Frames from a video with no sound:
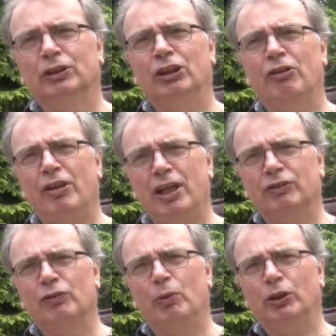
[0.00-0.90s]
So thanks
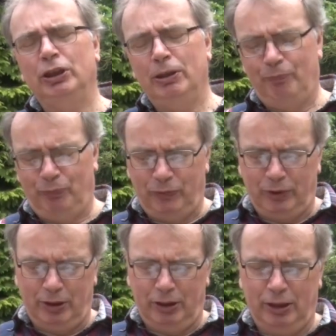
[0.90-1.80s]
for watching.
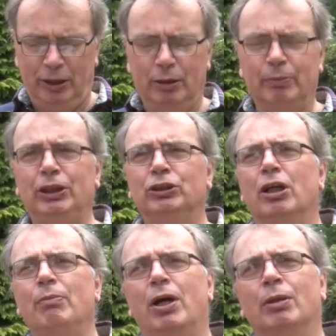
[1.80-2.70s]
In the
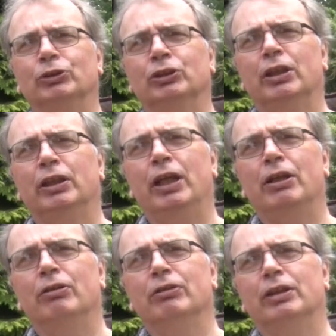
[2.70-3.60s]
meantime, I'm just going to get
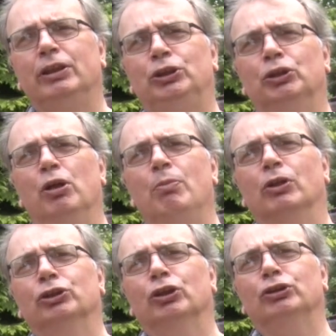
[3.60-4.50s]
on and enjoy
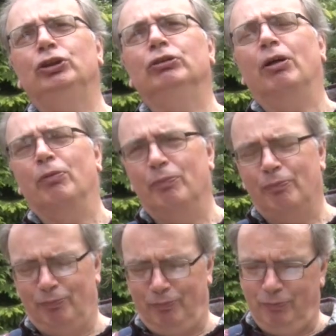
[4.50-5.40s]
my sausage roll.
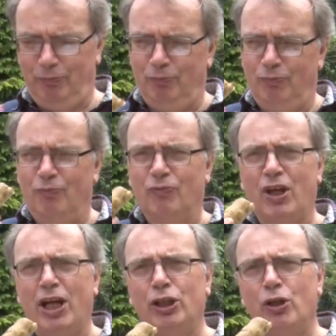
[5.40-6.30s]

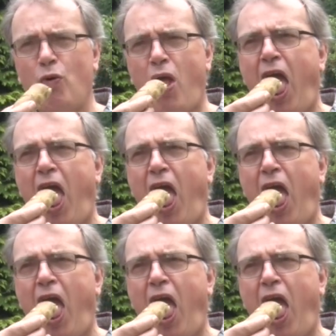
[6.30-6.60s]
Thank you.